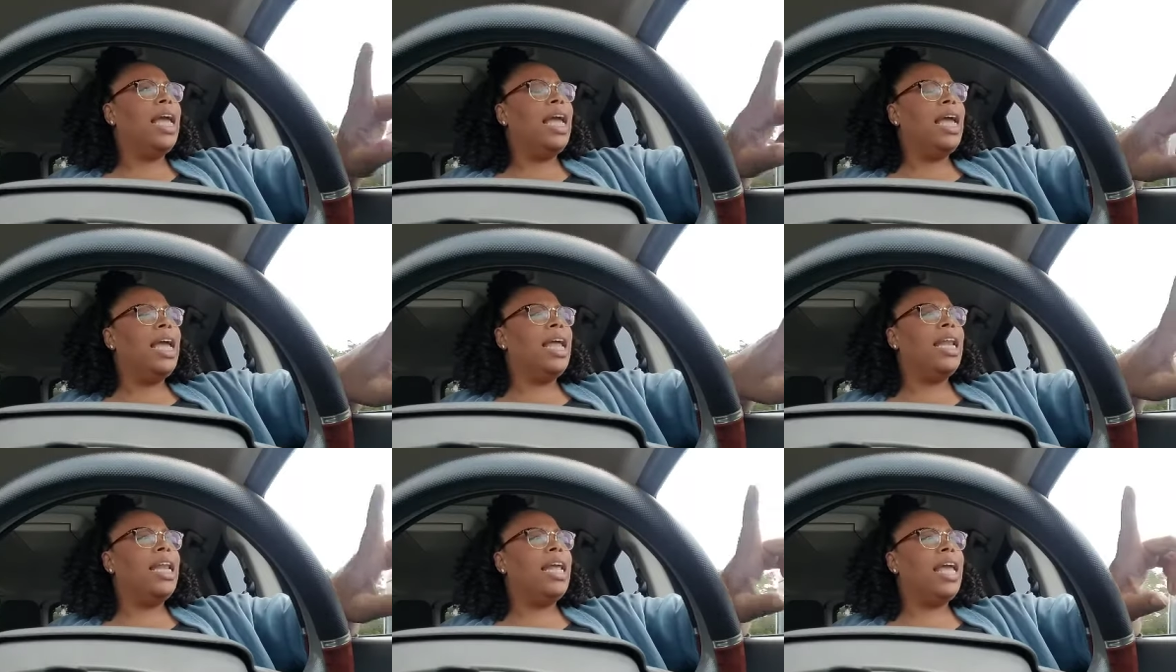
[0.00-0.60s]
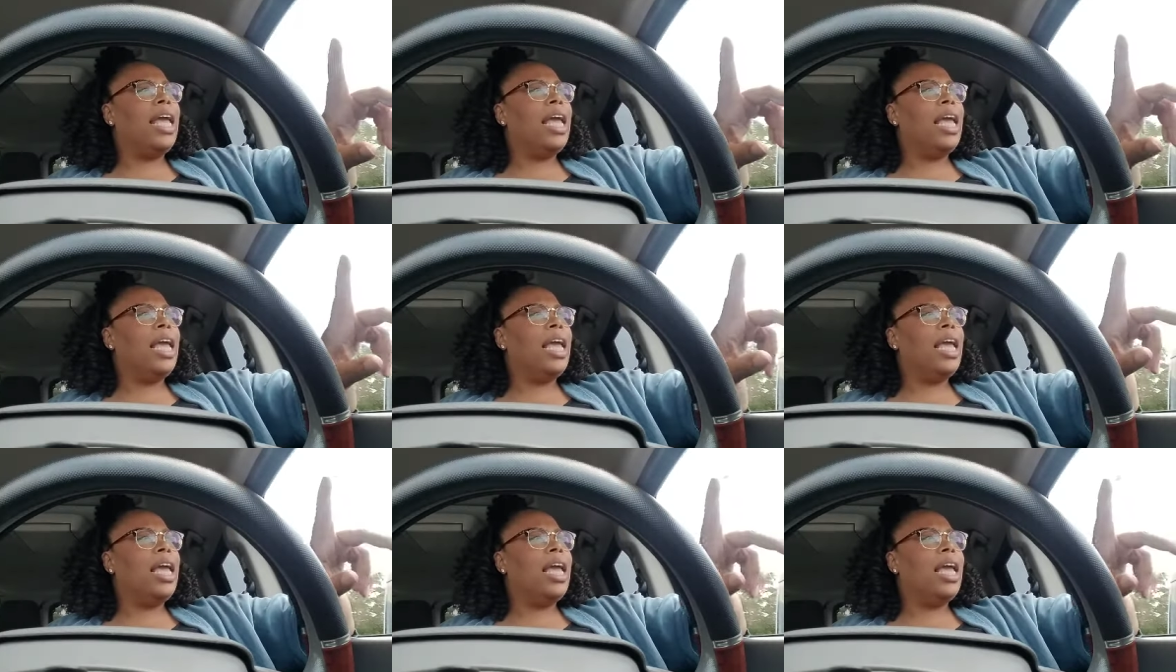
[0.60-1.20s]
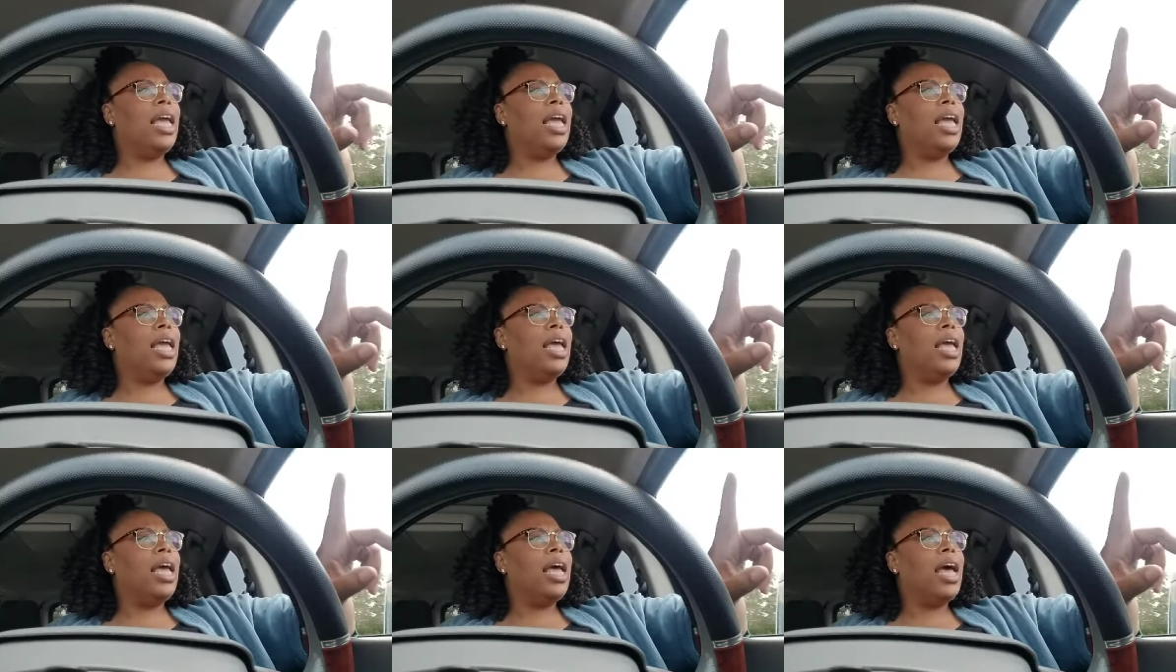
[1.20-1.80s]
and
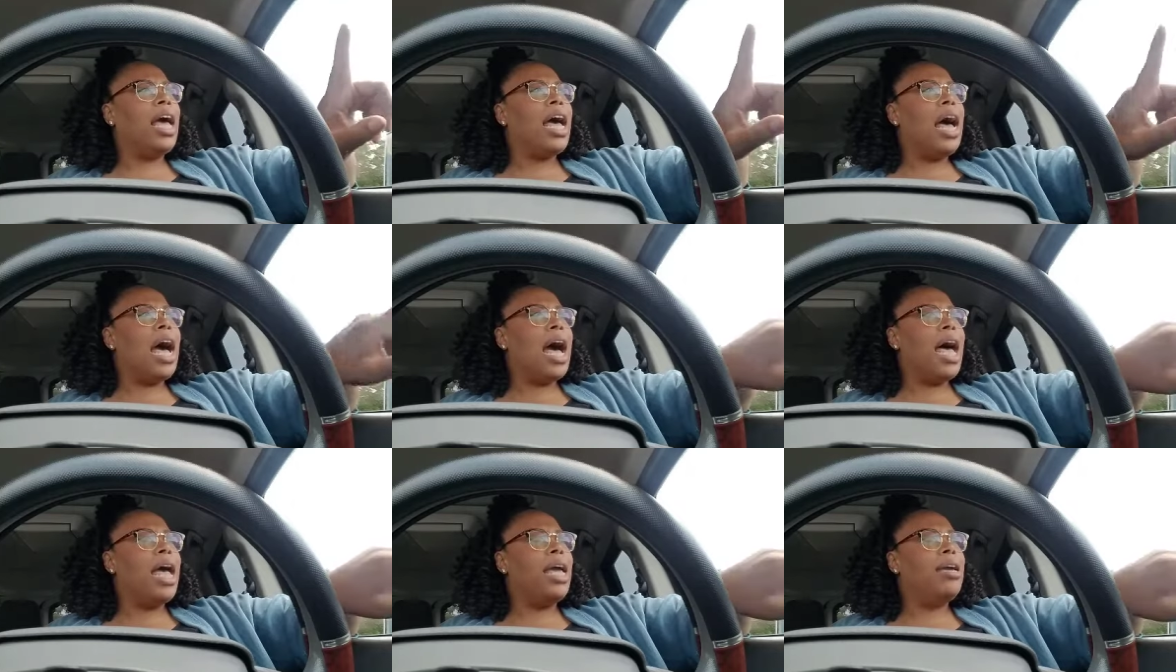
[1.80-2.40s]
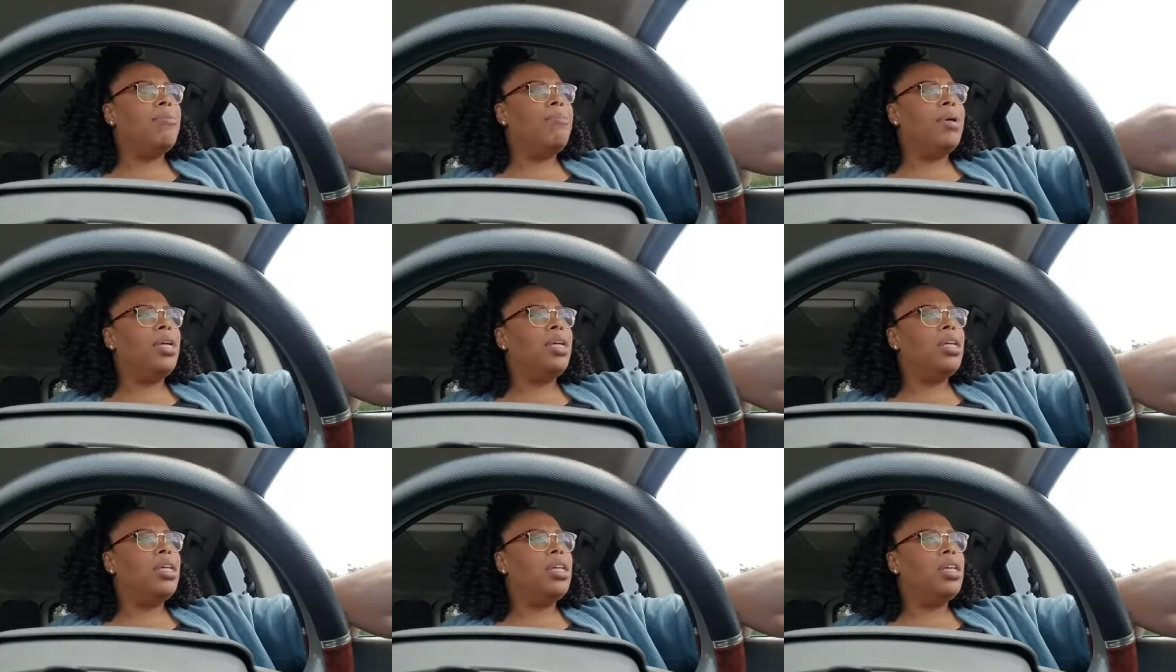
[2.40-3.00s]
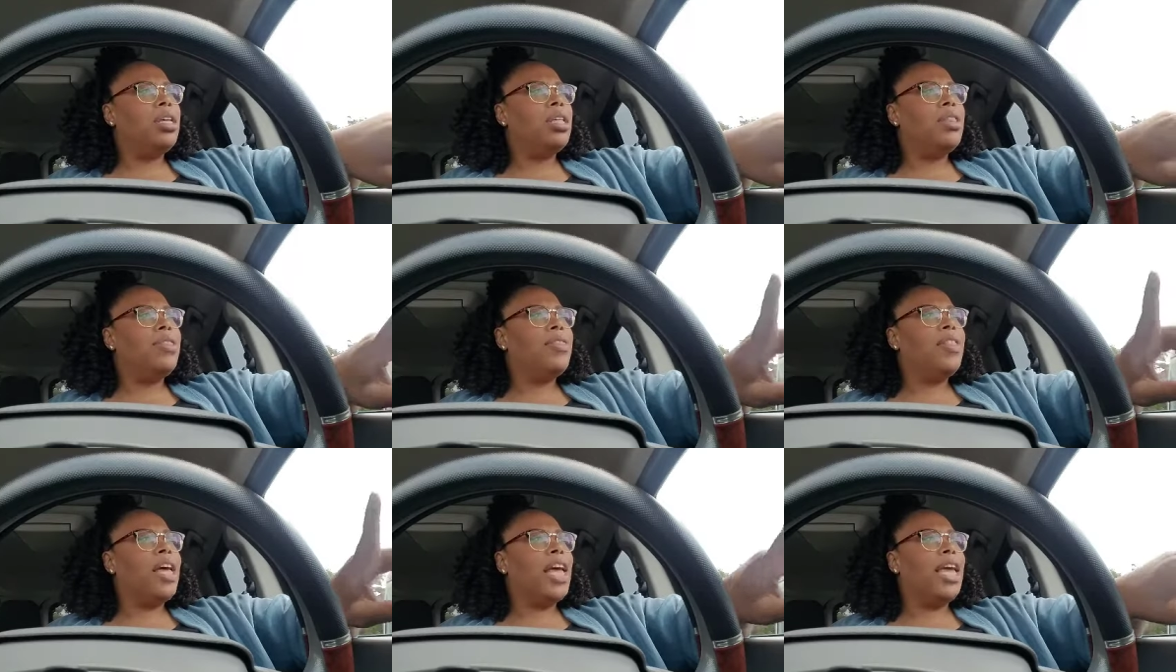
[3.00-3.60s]
Ibe
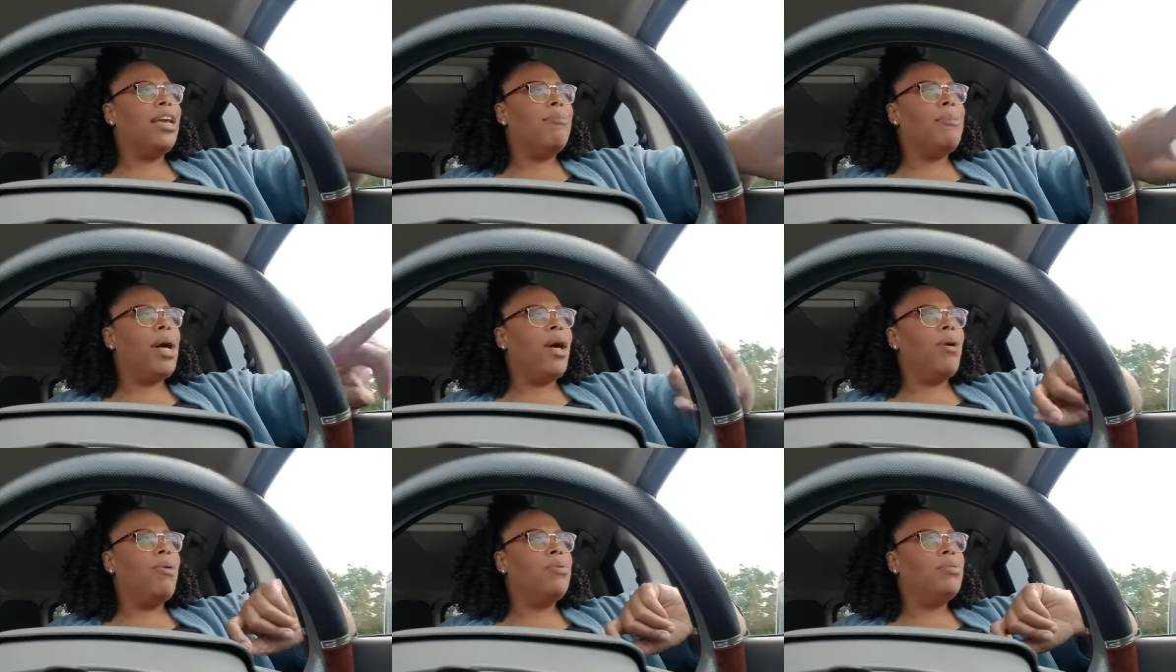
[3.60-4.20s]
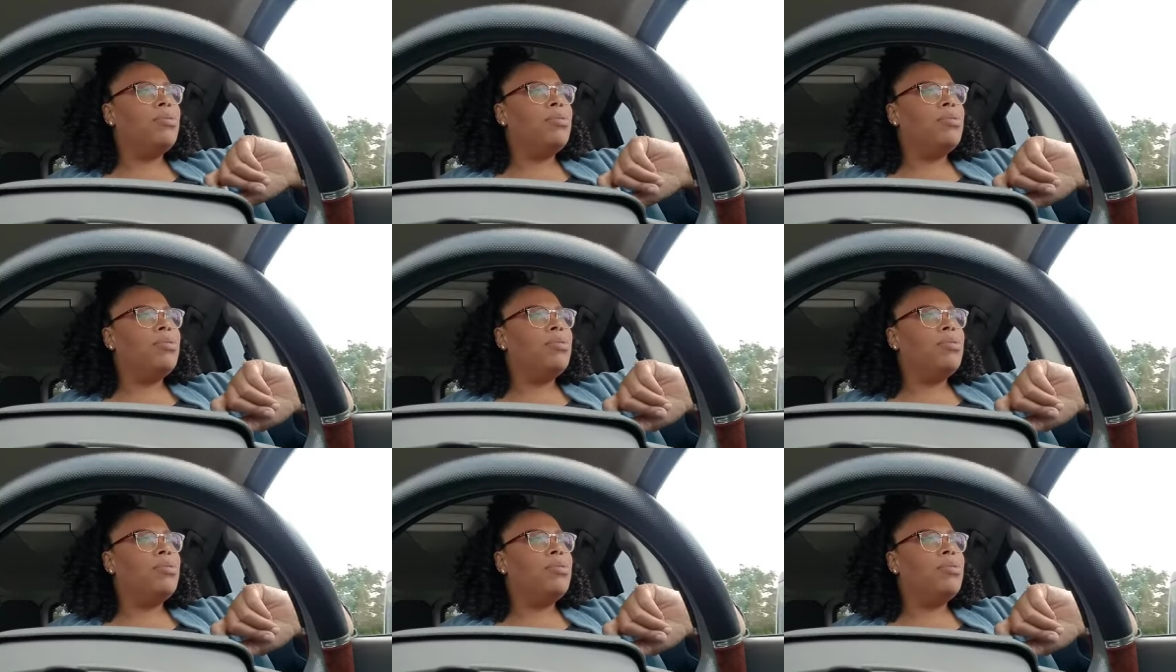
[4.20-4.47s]
the Igbo.